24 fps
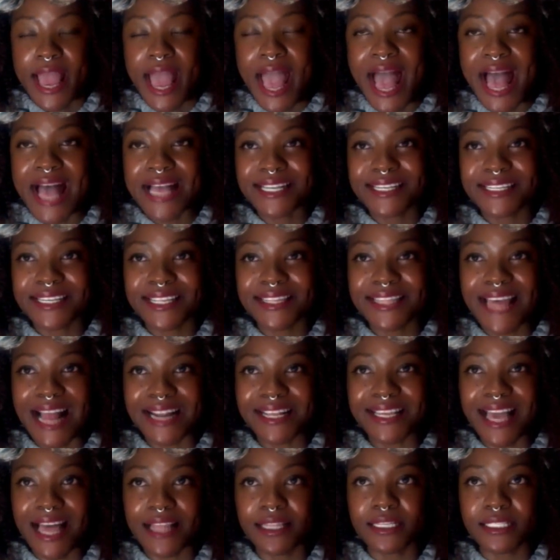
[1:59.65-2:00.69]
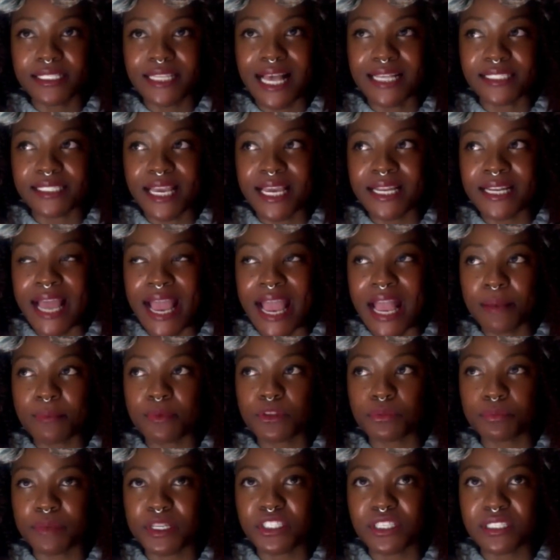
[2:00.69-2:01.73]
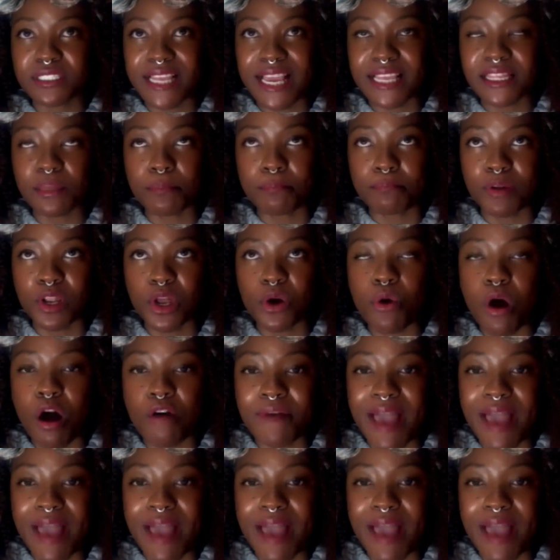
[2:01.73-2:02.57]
And that callous has enabled me to take the blow of